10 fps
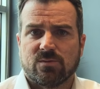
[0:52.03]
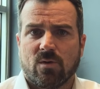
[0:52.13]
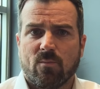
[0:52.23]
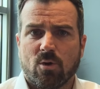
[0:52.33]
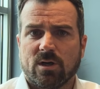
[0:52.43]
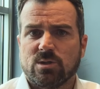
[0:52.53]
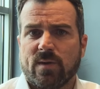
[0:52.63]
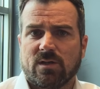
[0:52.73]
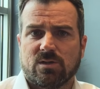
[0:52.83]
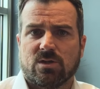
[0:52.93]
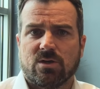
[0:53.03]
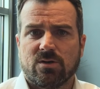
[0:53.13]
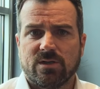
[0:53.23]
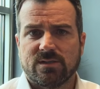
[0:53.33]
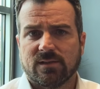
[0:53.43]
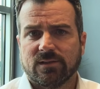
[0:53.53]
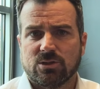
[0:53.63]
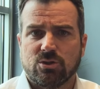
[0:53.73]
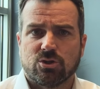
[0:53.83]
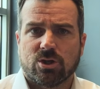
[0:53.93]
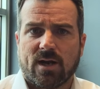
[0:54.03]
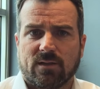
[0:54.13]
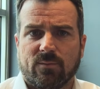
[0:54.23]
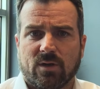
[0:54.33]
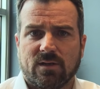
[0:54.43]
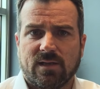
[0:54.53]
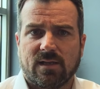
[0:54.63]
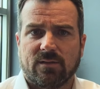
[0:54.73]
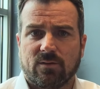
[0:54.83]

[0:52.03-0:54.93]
Well, mortgage-backed securities, unless you track them on a daily,